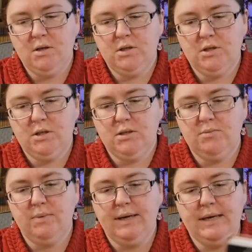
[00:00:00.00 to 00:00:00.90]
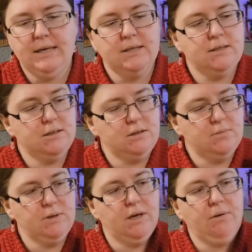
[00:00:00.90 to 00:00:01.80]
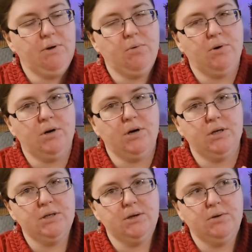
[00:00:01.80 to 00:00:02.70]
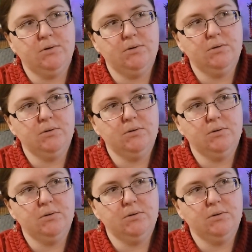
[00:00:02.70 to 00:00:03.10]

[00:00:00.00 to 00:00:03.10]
She's raised to be a recorder, so